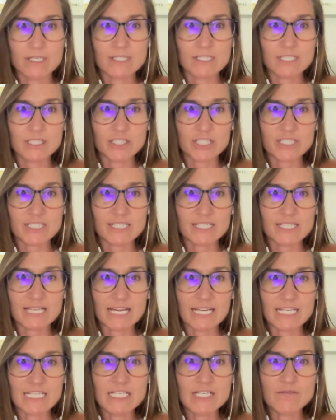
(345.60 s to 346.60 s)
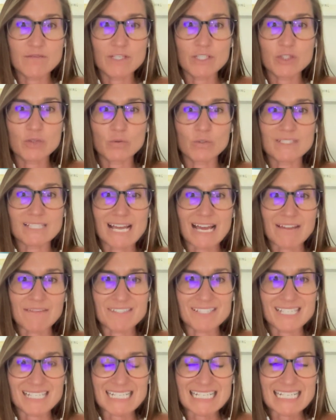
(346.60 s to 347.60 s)
suggesting that individuals have
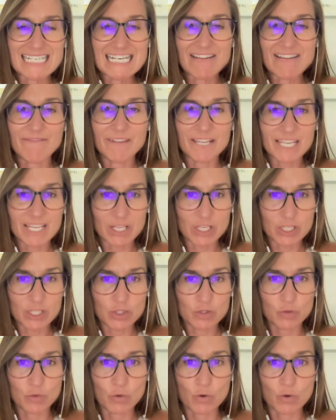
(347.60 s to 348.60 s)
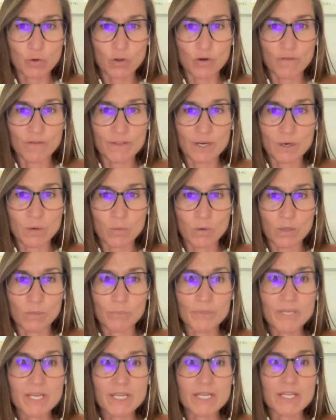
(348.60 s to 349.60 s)
significant control over their well
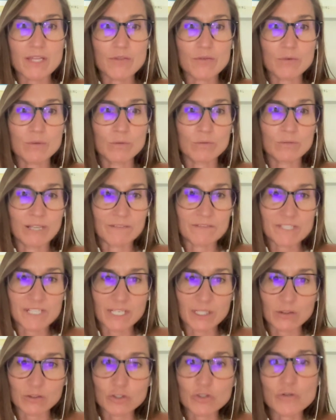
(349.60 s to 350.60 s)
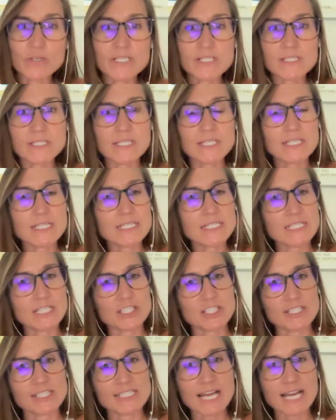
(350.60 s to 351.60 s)
being through lifestyle choices
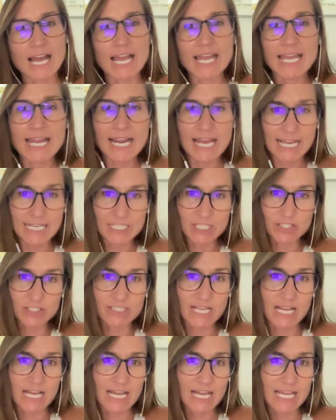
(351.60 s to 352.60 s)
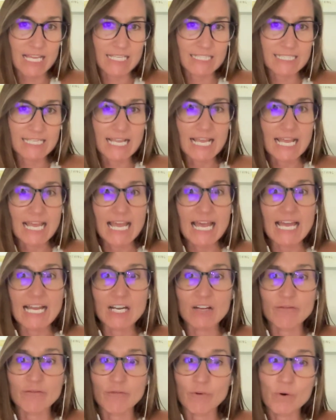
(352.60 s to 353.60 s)
such as diet, exercise,
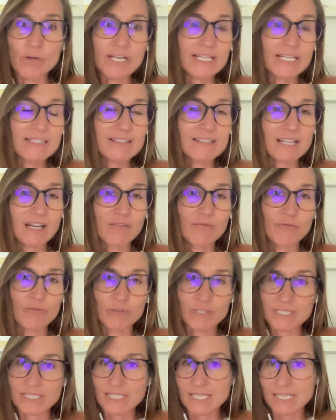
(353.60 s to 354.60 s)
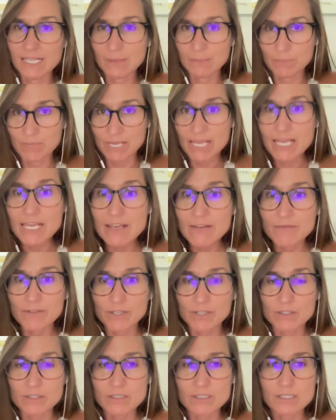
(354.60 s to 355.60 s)
and avoidance of risky
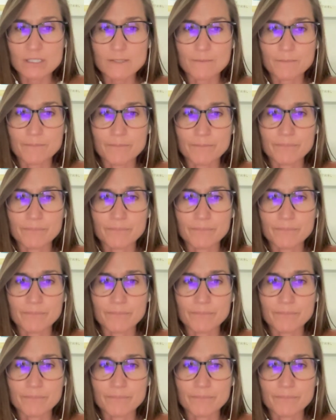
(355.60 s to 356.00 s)
behaviors.